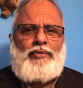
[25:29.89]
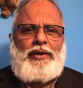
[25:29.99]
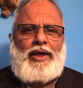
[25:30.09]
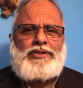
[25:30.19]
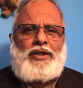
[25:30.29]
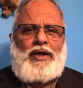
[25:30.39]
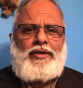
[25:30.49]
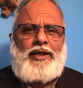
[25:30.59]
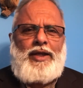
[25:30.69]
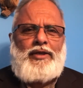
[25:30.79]
we ask God
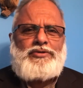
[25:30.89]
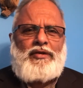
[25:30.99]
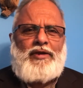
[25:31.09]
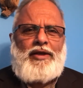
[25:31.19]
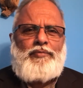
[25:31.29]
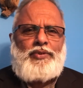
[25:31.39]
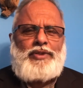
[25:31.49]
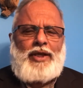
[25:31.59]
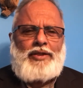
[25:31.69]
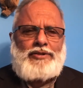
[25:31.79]
to heal us and, and
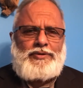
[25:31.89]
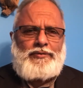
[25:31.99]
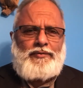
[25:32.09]
protect us.